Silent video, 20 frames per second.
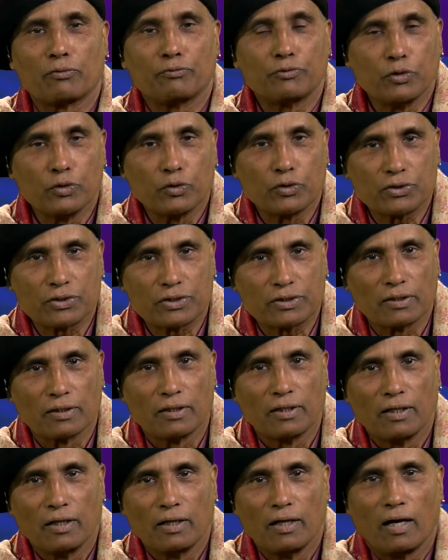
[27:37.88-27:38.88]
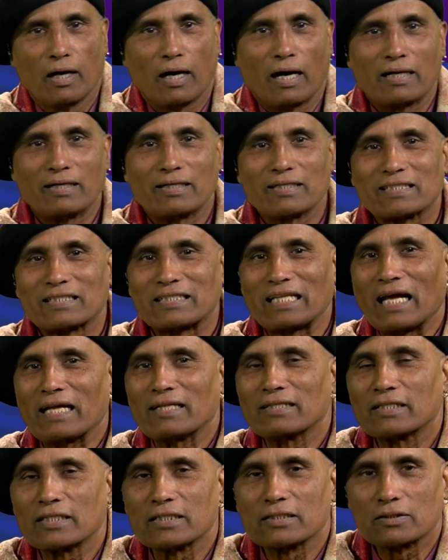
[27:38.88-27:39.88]
viewers
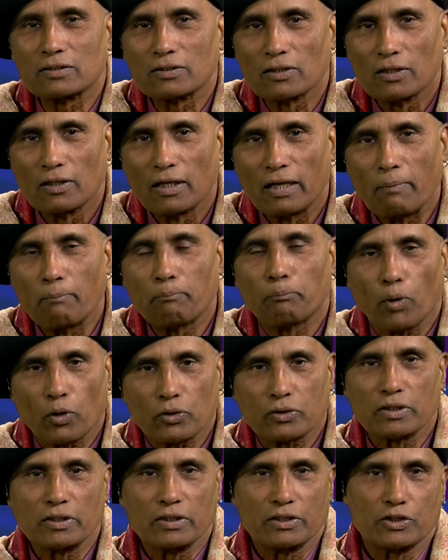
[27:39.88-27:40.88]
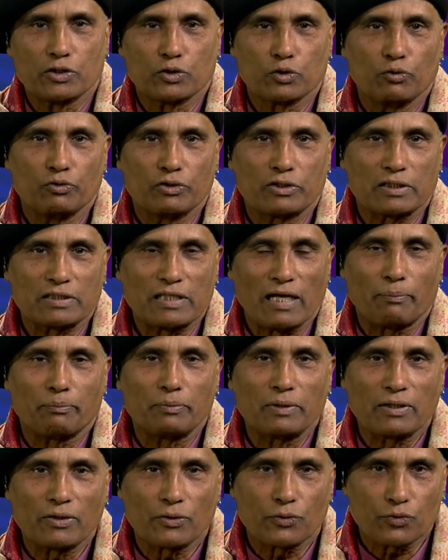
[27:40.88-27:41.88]
understand this important issue which is
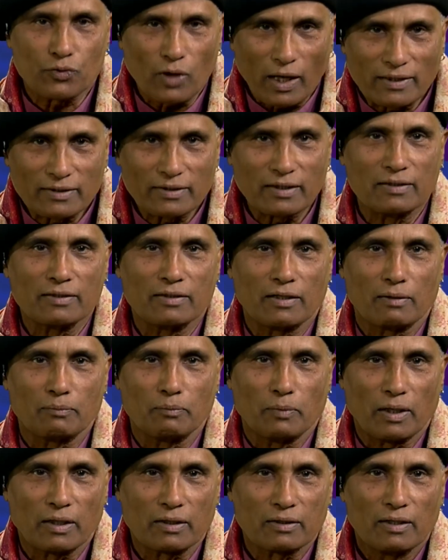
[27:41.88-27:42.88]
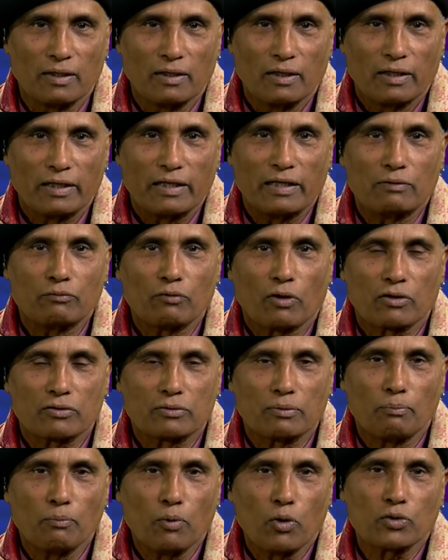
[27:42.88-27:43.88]
happening right in Denmark, in one of
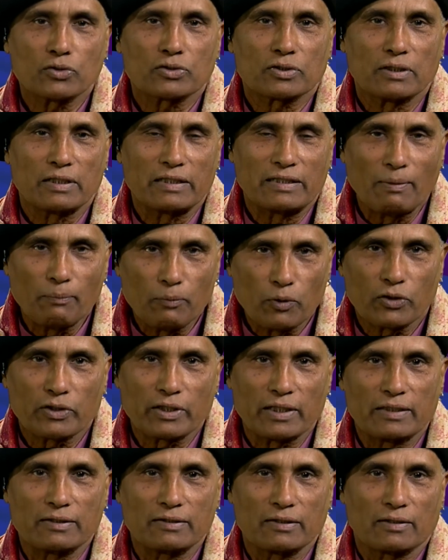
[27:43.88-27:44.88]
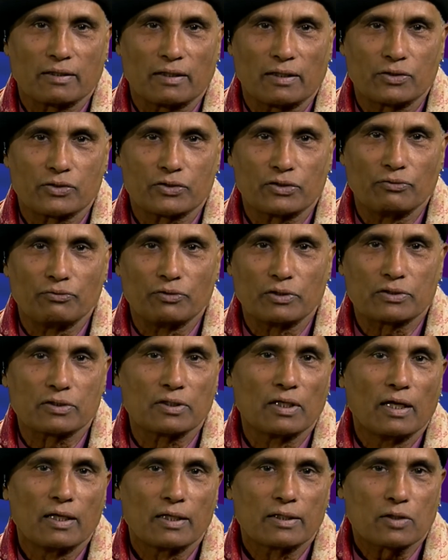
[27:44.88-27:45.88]
the most democratic countries which
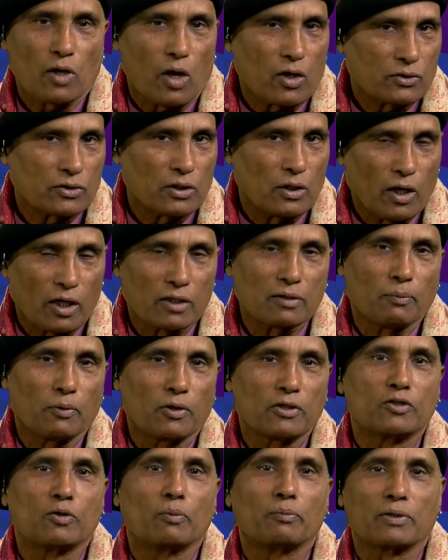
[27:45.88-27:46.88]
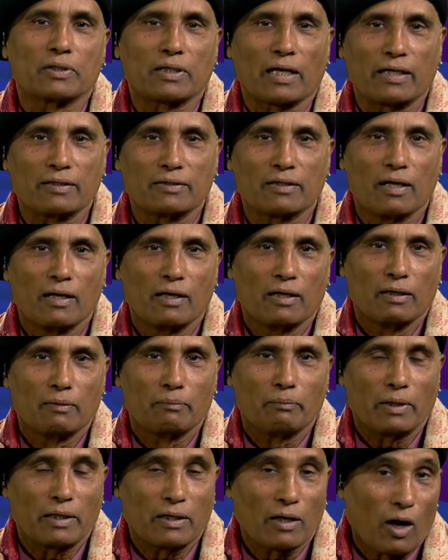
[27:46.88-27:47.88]
talks a lot about human rights,
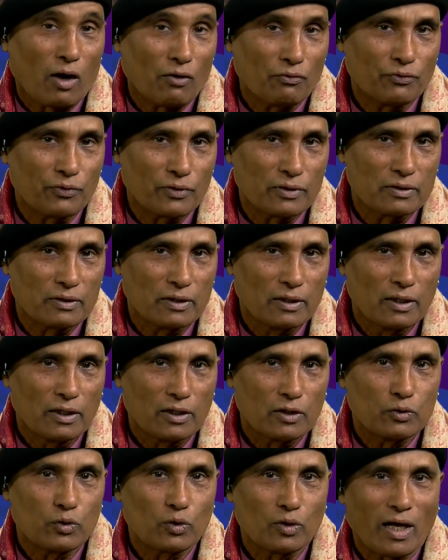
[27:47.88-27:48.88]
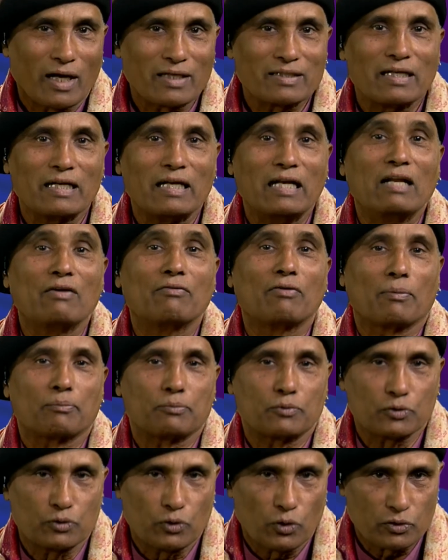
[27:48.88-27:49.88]
but often do not live up
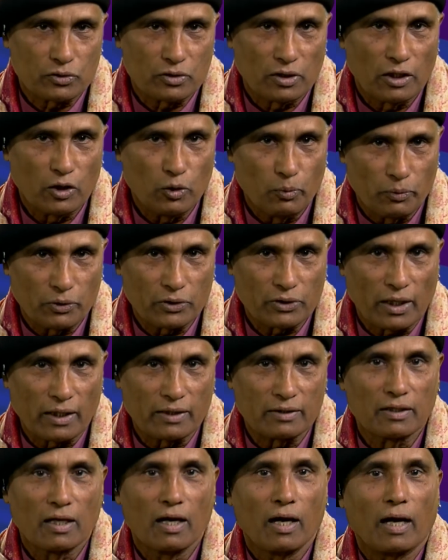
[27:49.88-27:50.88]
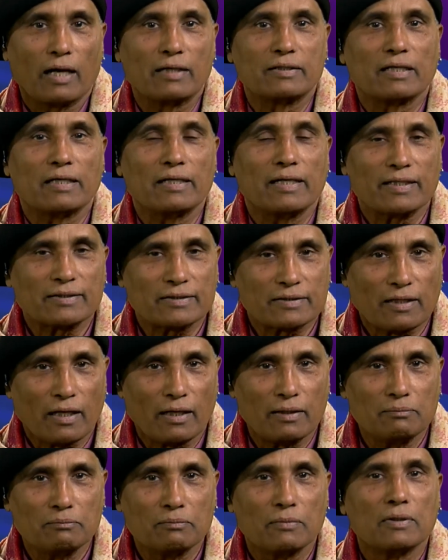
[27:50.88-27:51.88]
to those human rights. Until next
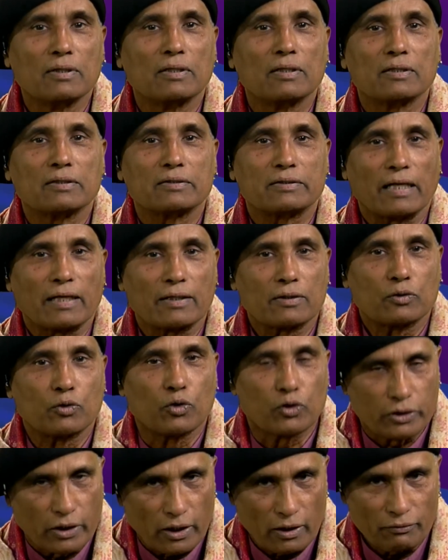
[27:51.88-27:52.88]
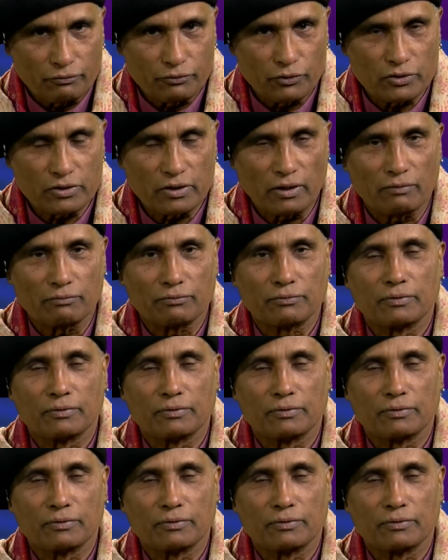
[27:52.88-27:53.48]
time, take good care of yourself.